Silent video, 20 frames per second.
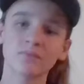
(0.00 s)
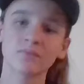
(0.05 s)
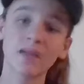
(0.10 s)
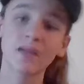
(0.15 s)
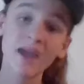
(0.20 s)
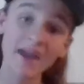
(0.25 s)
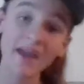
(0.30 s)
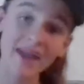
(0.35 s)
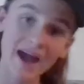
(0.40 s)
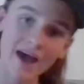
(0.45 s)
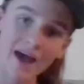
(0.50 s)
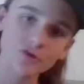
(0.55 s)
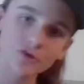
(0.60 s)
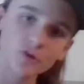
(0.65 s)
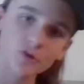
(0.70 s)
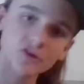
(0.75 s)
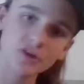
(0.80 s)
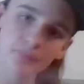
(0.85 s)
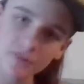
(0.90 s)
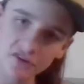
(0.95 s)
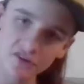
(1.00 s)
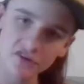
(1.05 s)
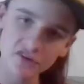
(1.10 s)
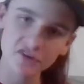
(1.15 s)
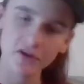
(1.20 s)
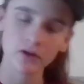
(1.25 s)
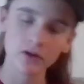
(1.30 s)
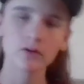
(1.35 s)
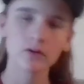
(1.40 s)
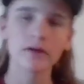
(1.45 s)
Hey guys, what's up? This
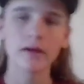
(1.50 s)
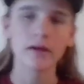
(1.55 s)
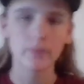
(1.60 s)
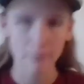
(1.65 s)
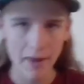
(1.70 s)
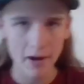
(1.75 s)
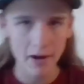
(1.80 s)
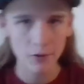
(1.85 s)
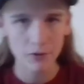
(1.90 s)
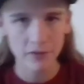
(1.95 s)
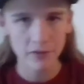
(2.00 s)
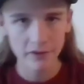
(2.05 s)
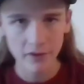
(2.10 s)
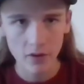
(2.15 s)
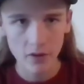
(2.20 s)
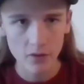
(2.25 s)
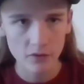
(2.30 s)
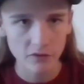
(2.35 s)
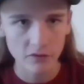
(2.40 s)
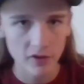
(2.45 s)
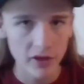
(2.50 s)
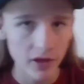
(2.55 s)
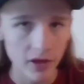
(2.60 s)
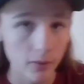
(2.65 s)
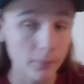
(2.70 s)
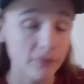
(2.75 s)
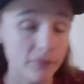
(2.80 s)
is Ugly Kid back with another video.